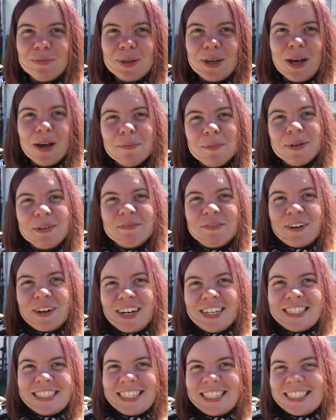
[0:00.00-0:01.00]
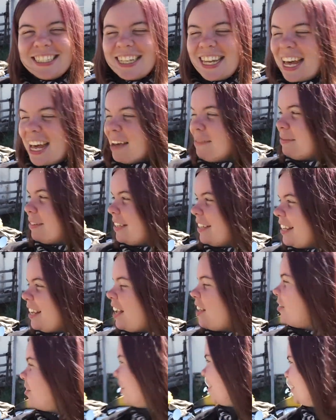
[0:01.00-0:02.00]
be open for us this time.
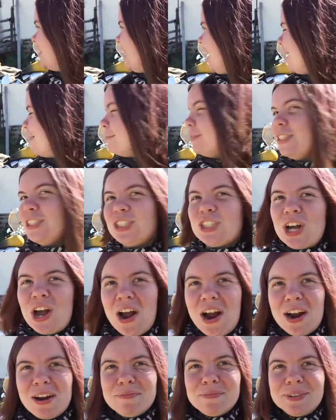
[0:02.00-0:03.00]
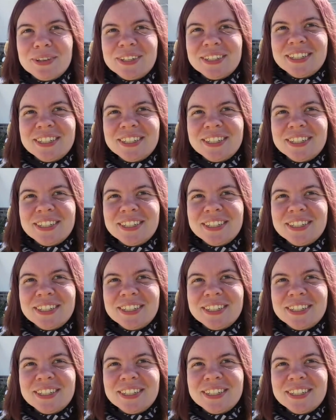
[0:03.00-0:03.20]
Three times the charm.